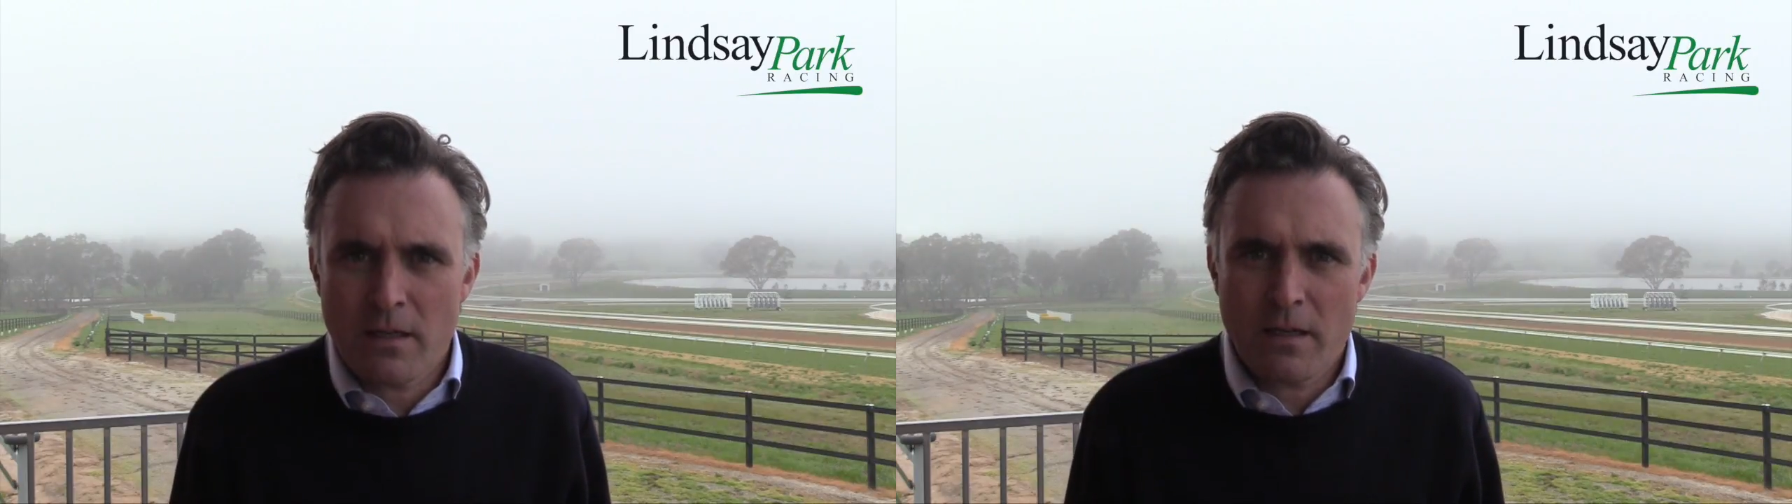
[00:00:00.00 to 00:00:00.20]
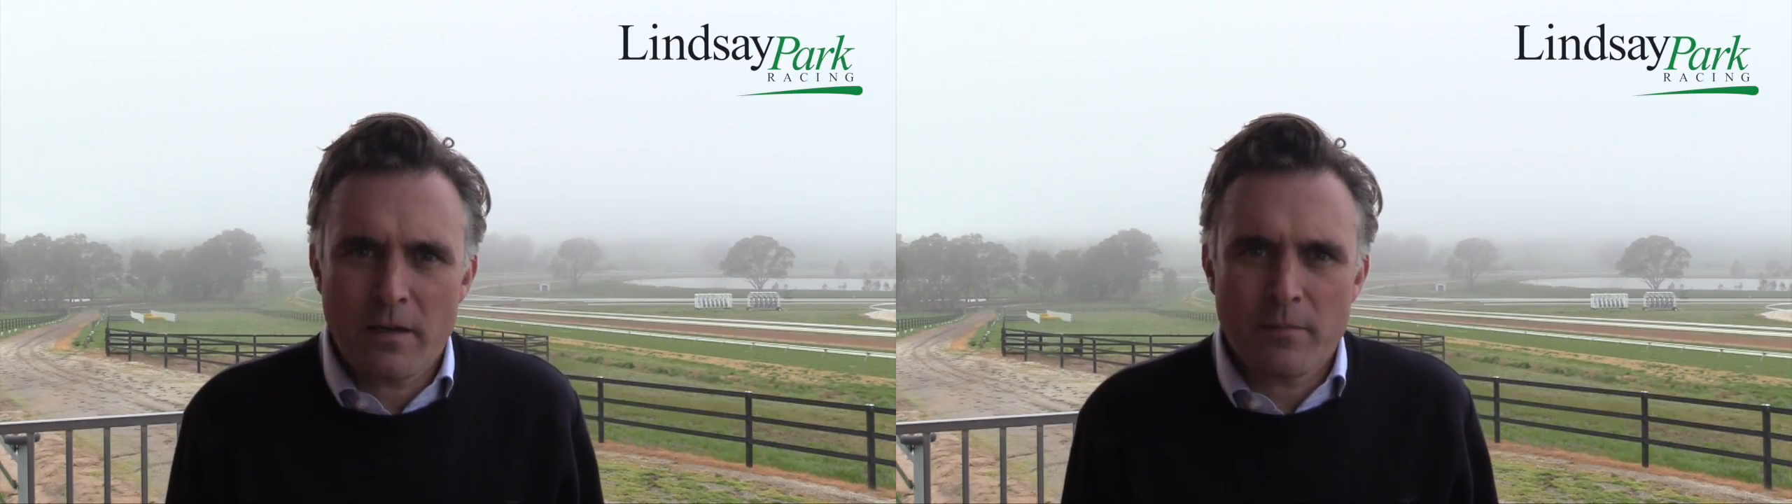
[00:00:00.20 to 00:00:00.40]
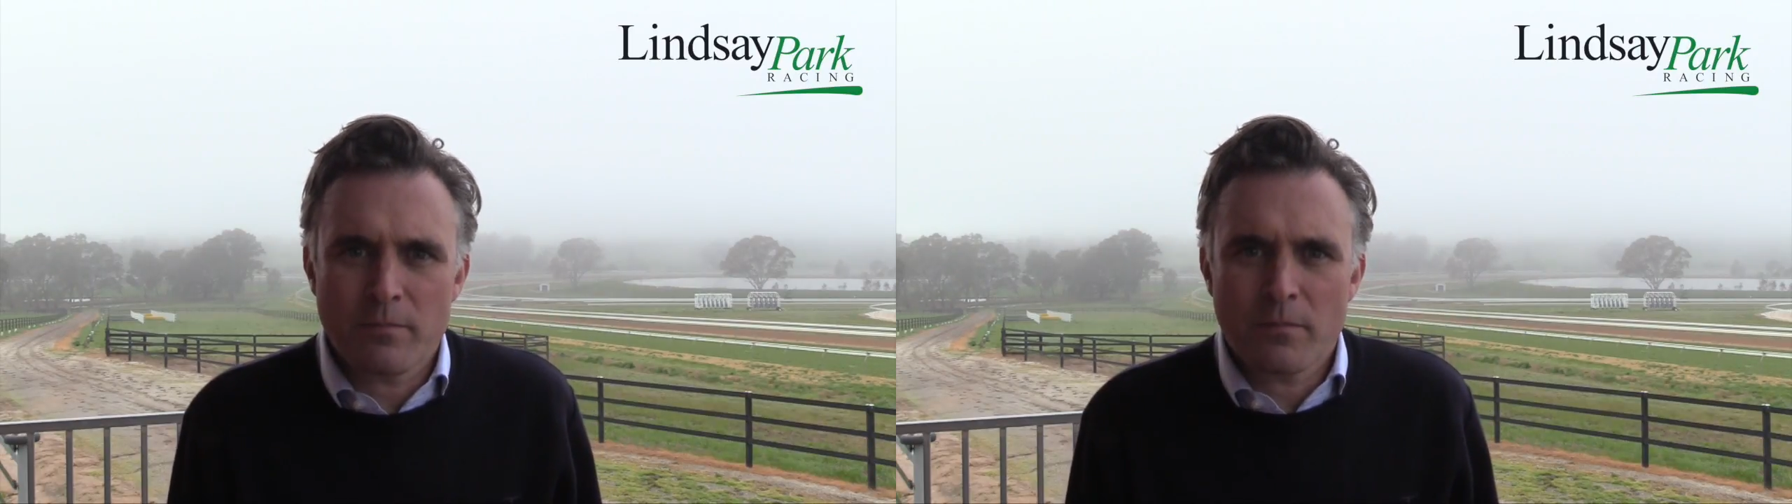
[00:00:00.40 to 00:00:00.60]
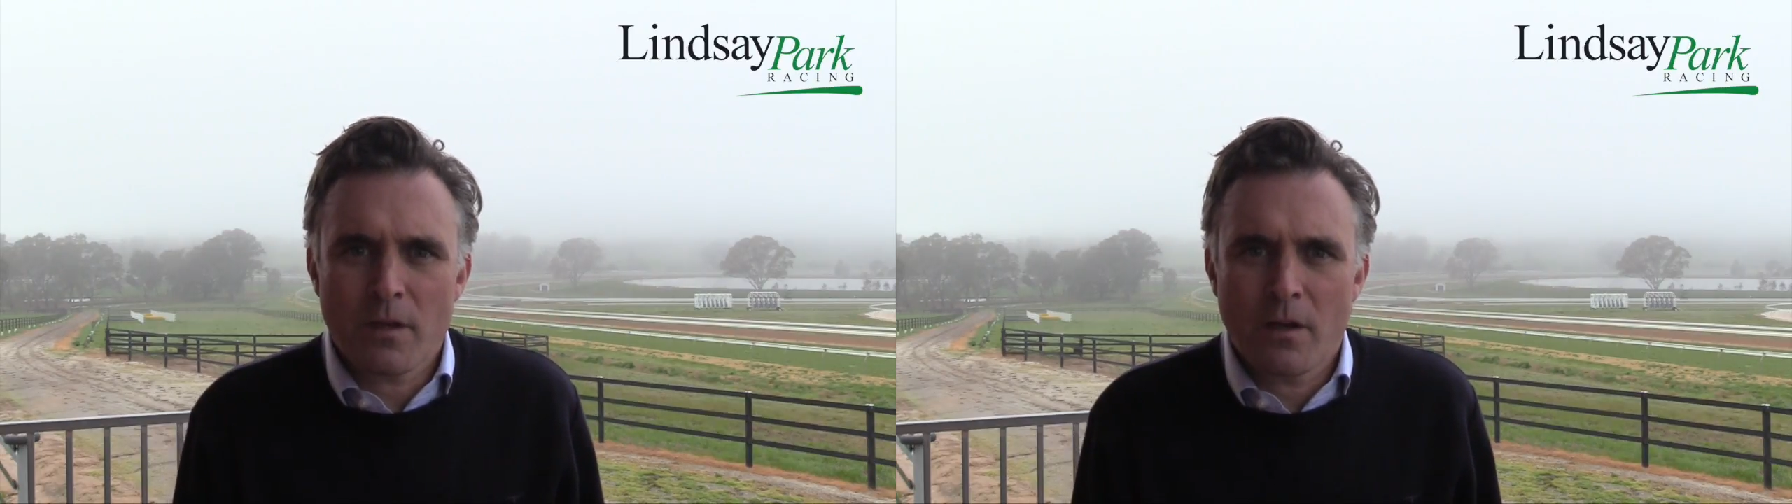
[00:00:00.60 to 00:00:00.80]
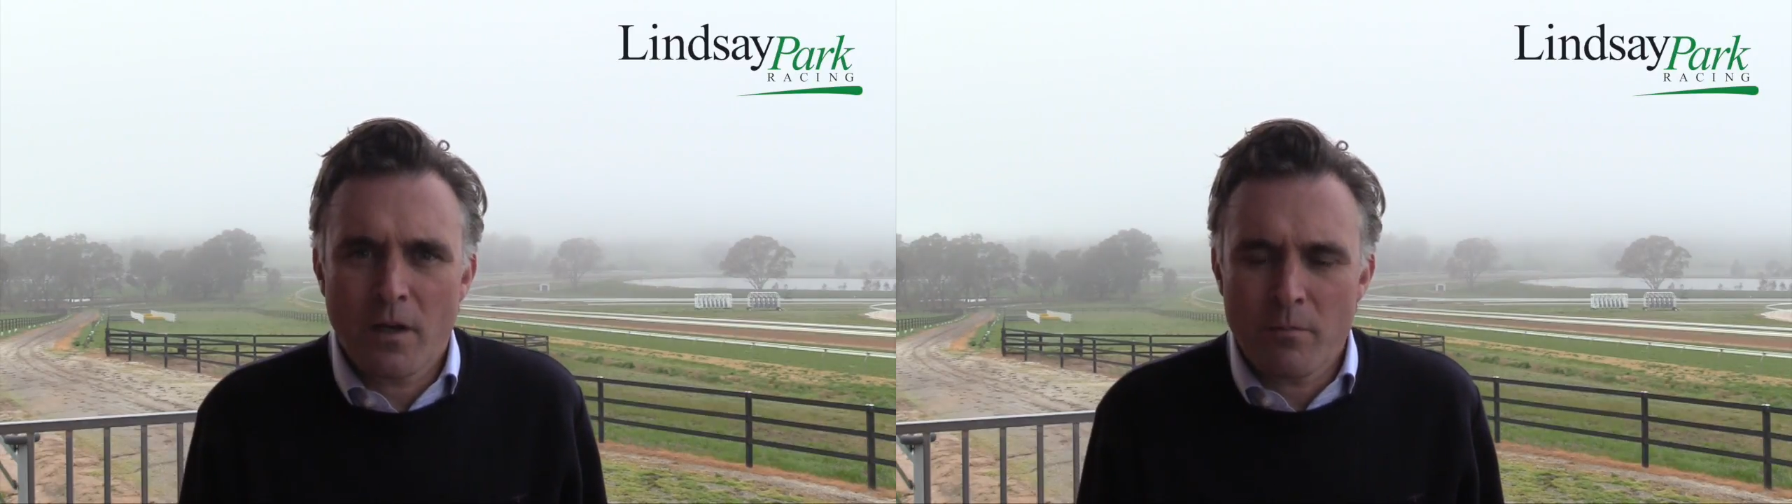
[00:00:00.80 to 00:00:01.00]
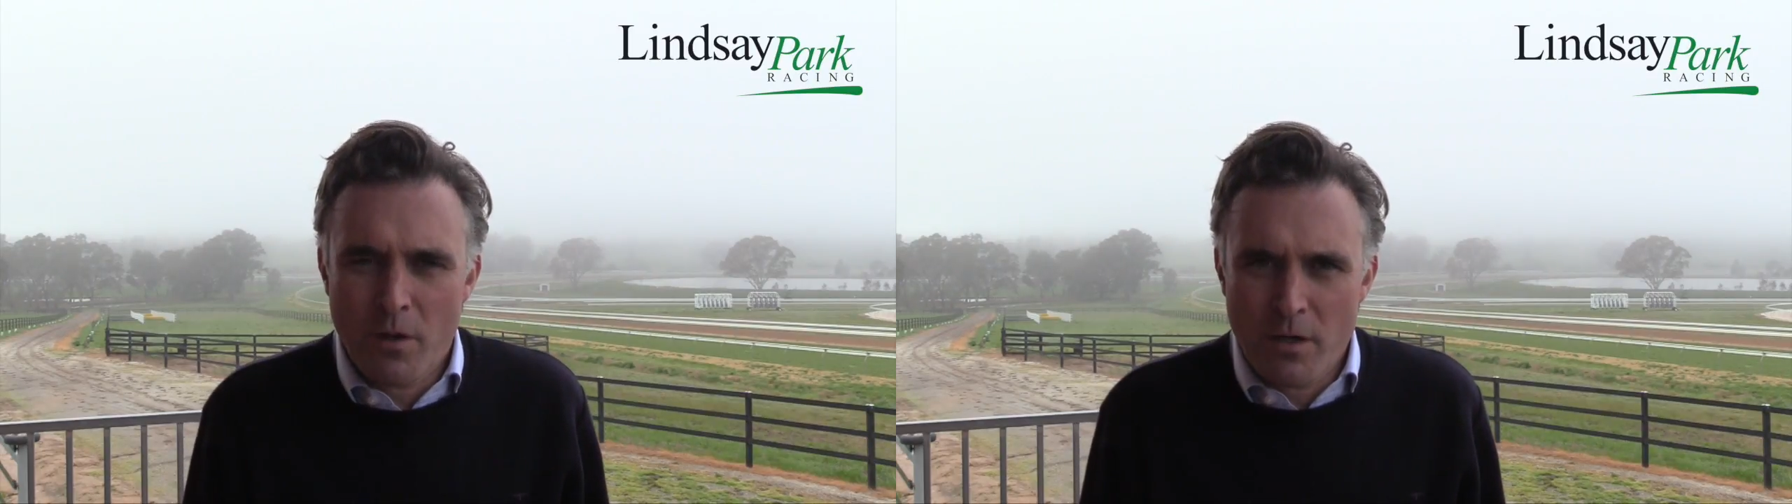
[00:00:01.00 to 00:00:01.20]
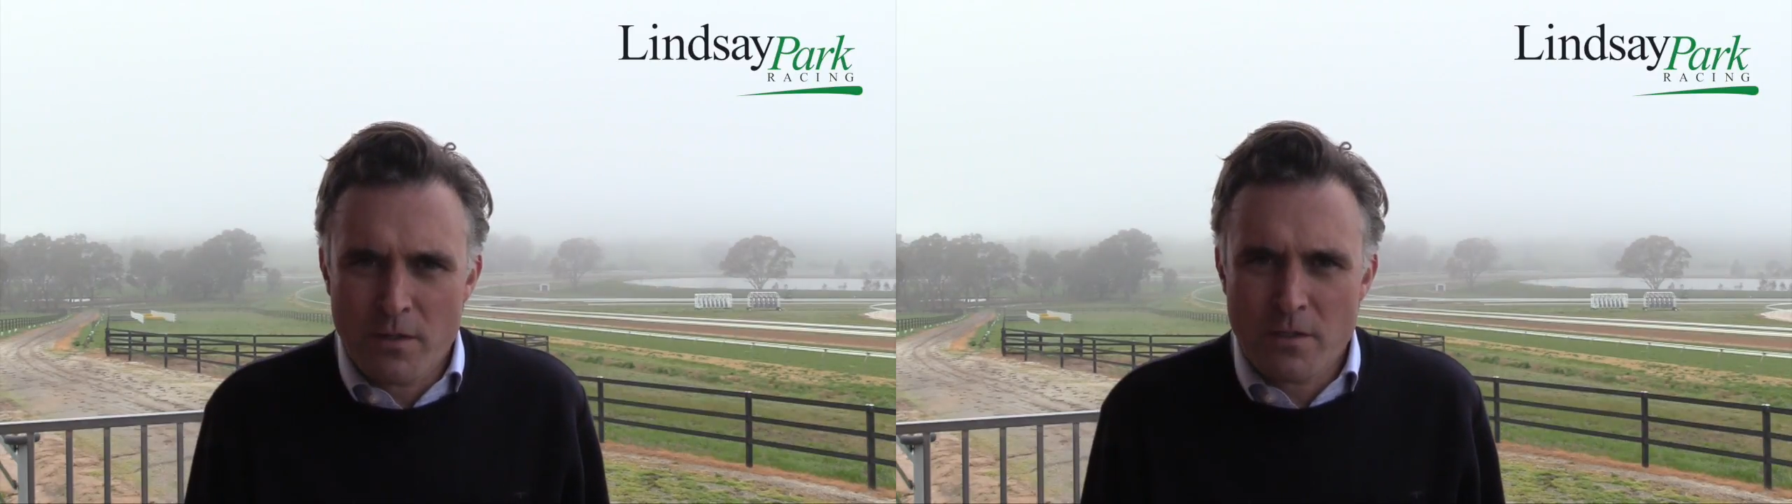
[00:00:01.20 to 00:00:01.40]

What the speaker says: I don't mind